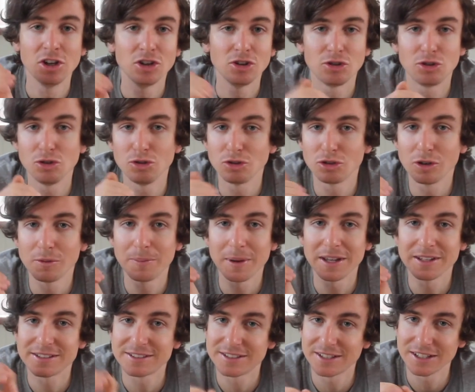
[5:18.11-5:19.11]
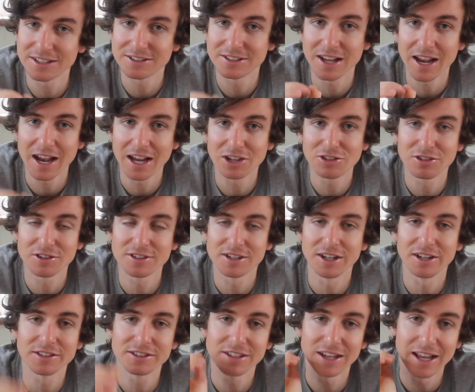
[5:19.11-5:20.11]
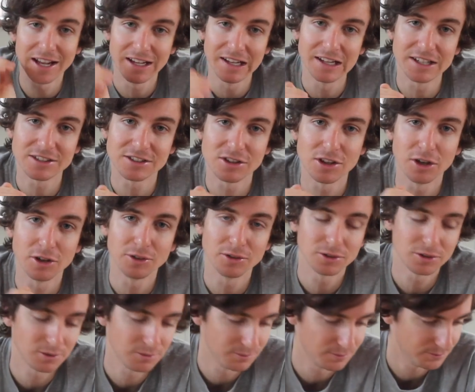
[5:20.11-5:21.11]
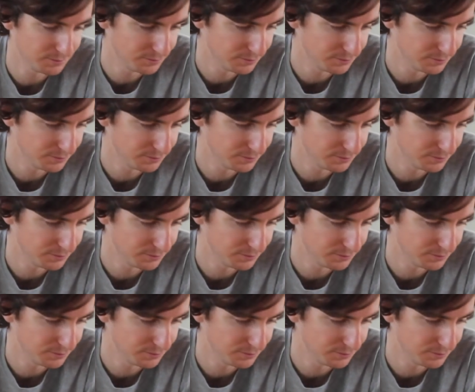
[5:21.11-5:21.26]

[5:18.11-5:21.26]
Choose your best 6 to 8 results and list those.